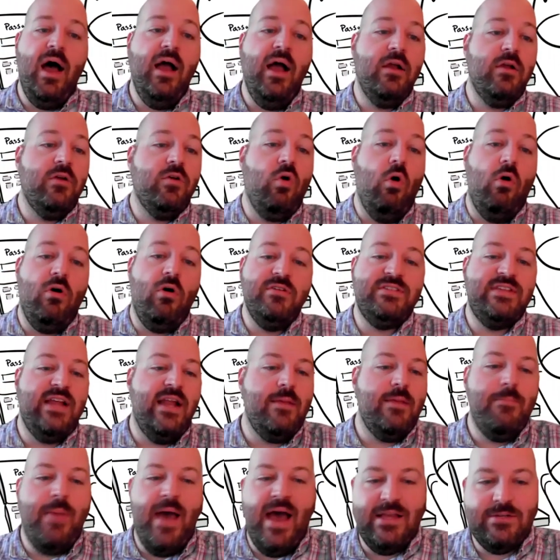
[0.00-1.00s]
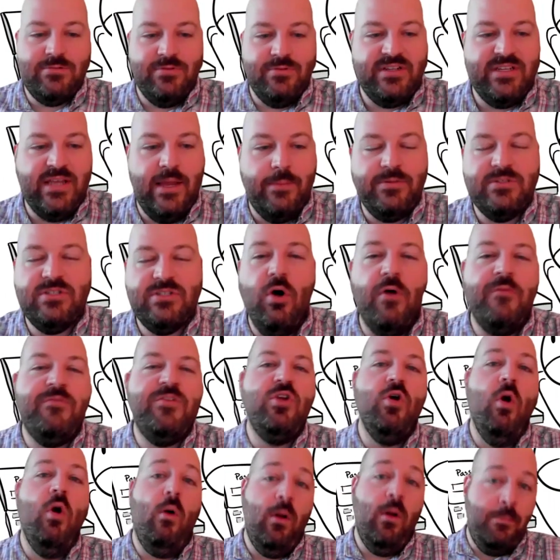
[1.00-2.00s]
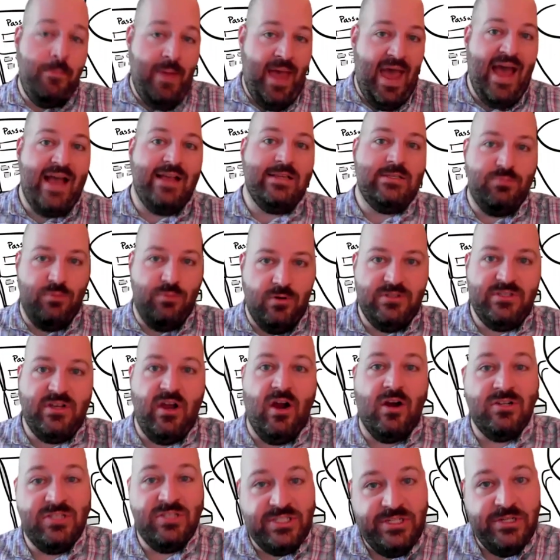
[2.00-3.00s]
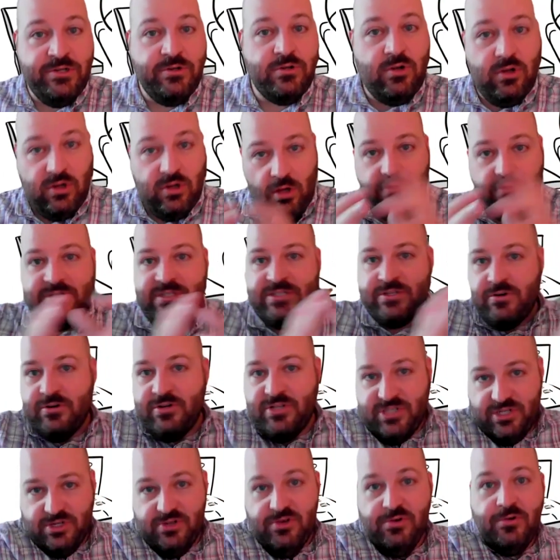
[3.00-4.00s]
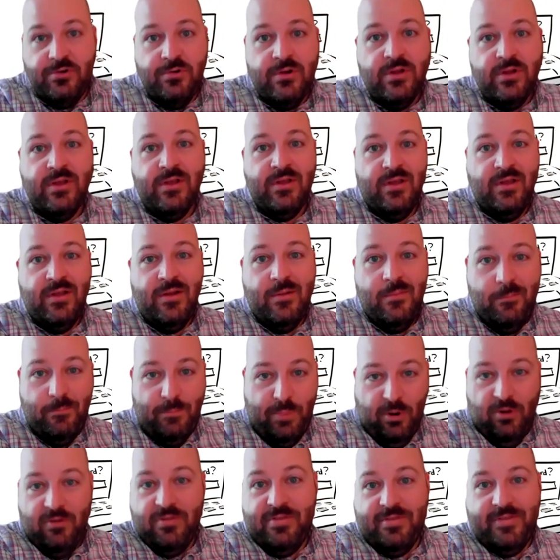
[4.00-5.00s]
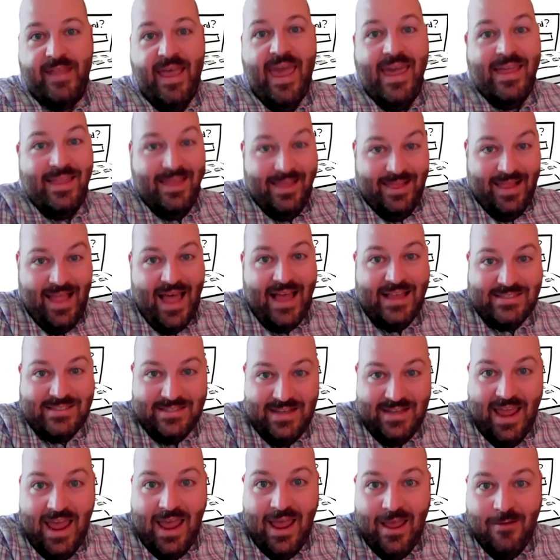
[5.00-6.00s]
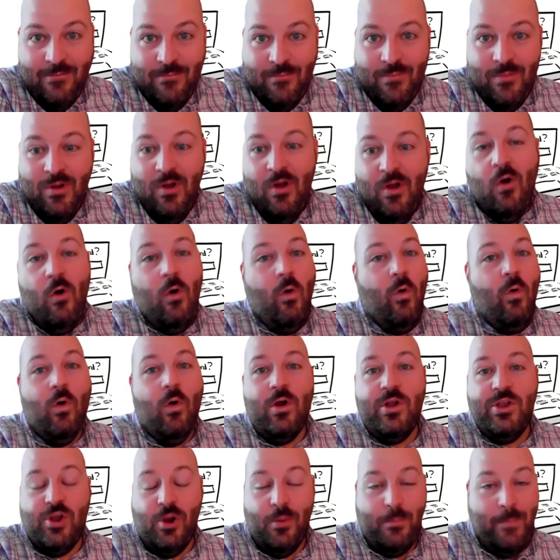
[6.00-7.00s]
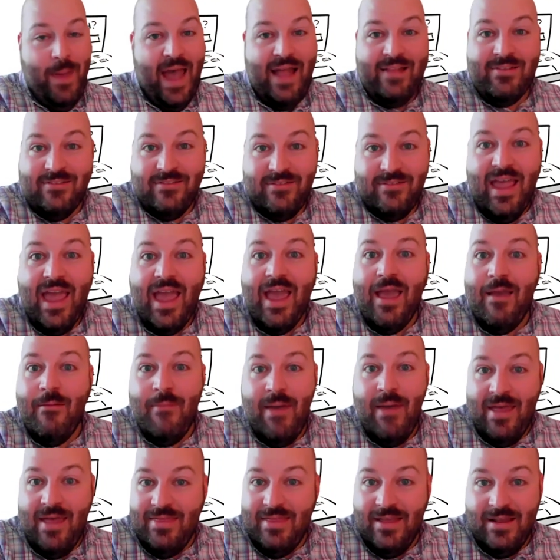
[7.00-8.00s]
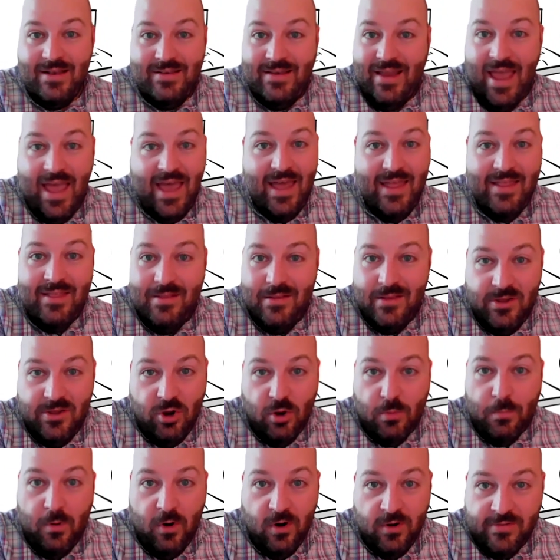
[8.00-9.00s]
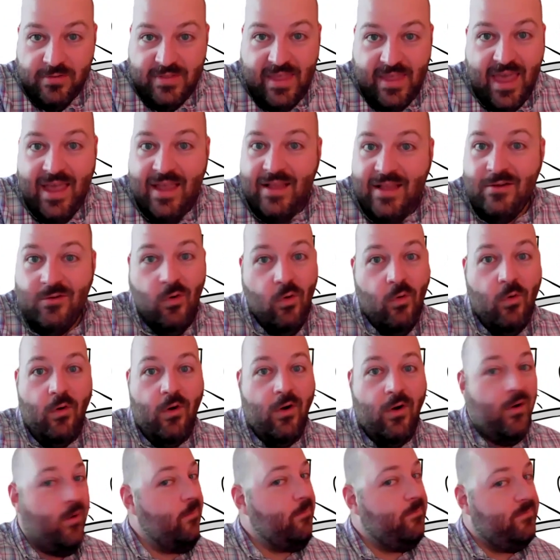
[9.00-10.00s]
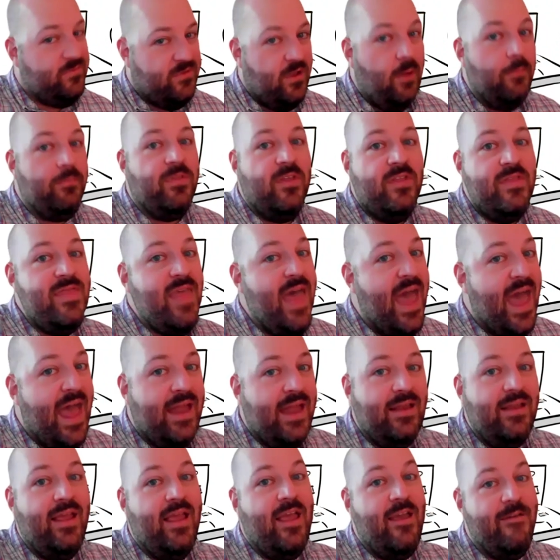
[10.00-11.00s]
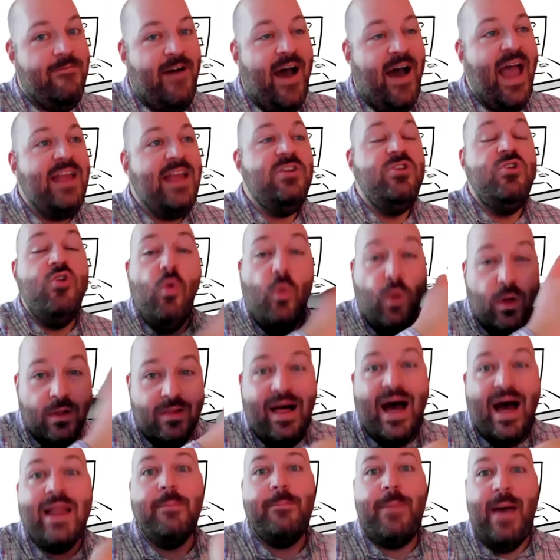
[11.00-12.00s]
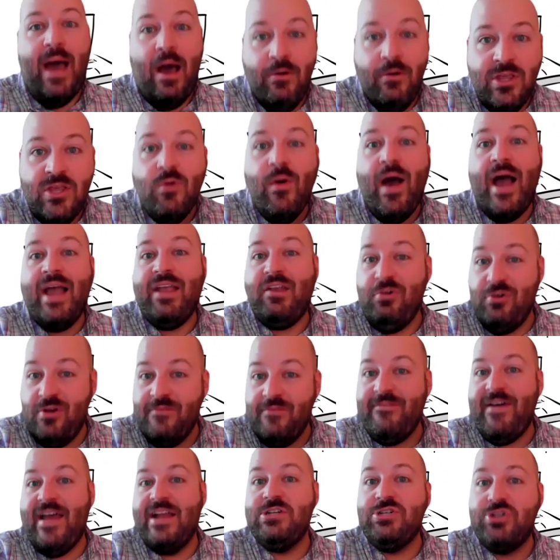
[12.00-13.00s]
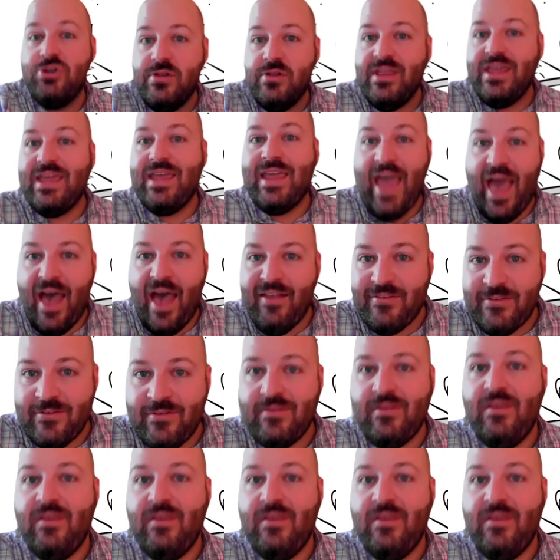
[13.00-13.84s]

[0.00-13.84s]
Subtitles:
Goal setting password example. So if your passwords are still closer to birth date, last name, or your pet's name and your birth date, or something that if I knew a lot about you, I could eventually guess,